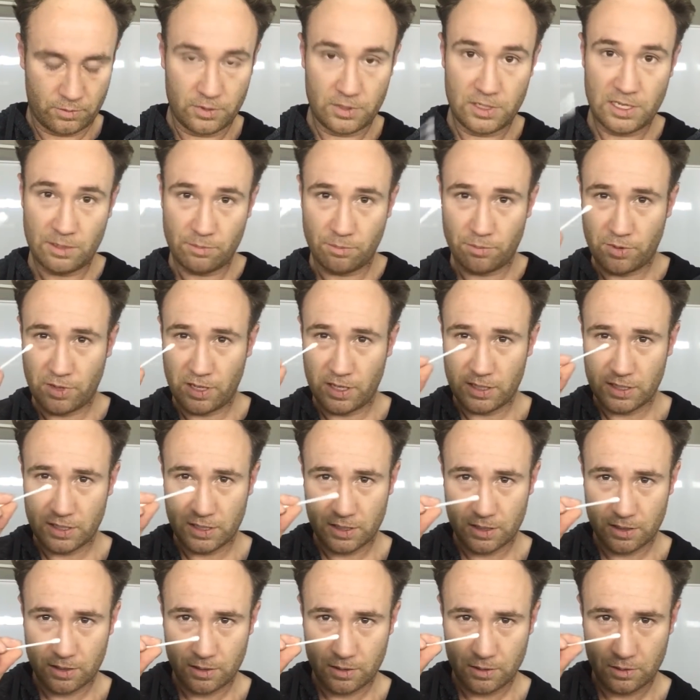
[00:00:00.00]
dip this
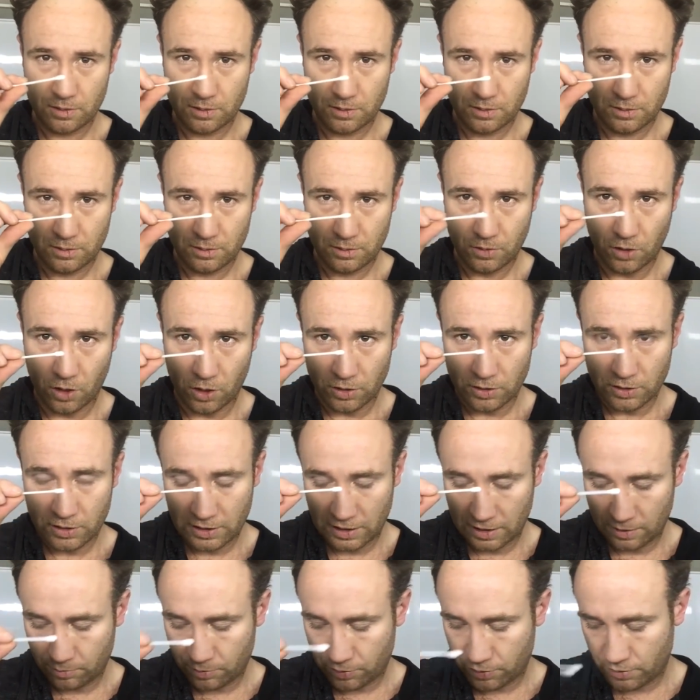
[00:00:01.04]
cotton
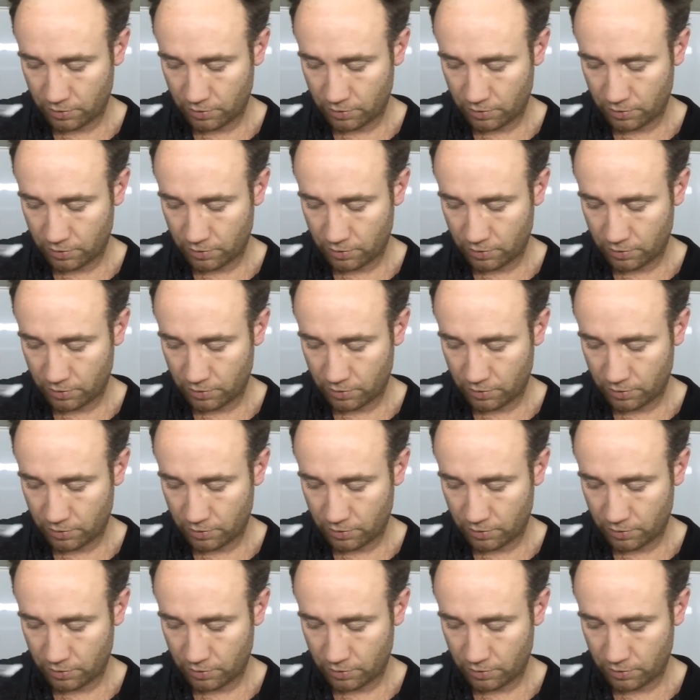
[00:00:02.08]
tip